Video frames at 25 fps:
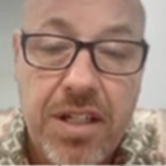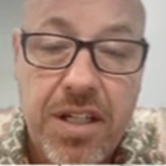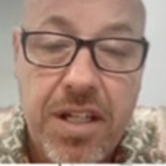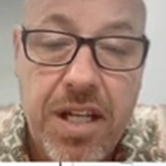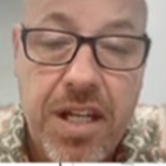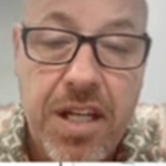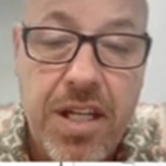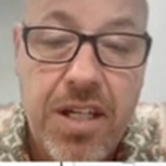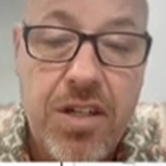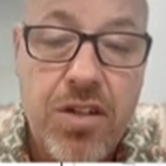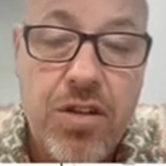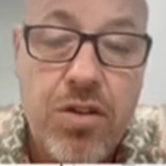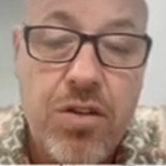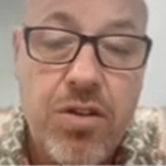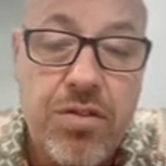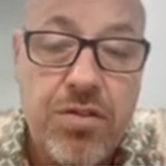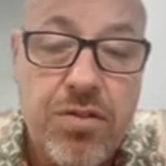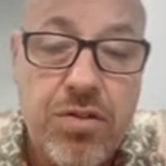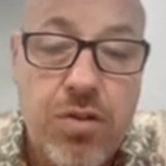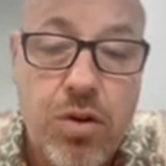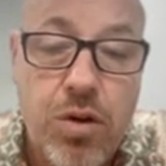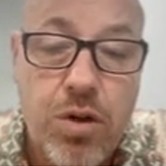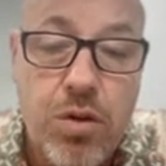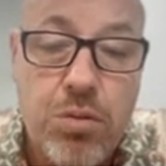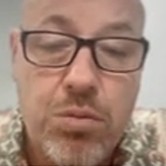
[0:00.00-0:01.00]
a
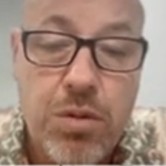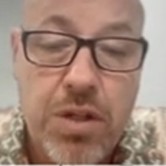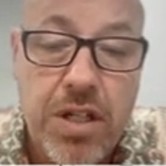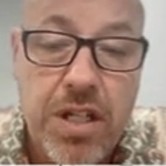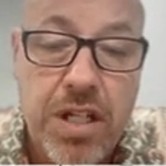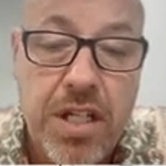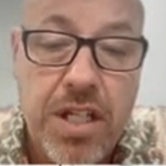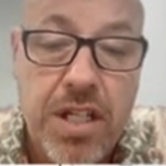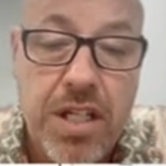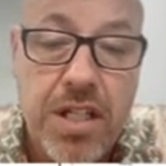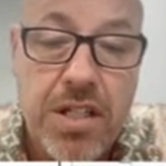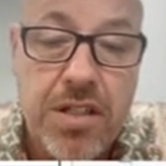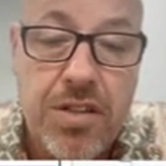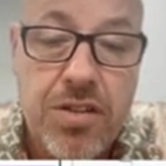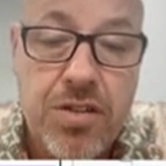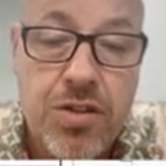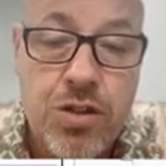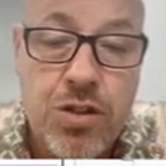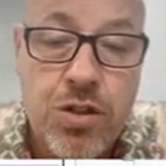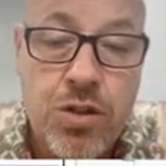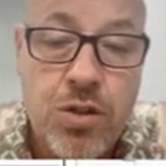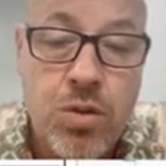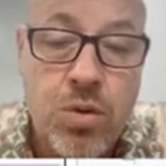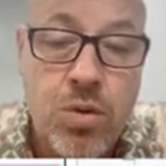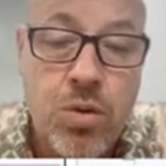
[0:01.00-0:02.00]
uniform in
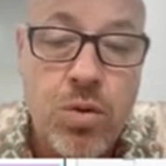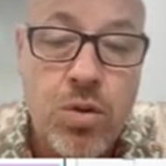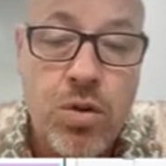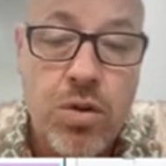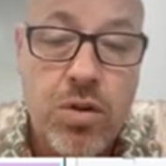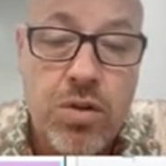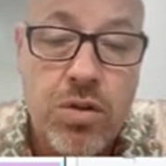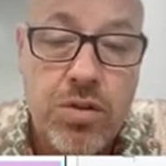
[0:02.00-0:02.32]
school.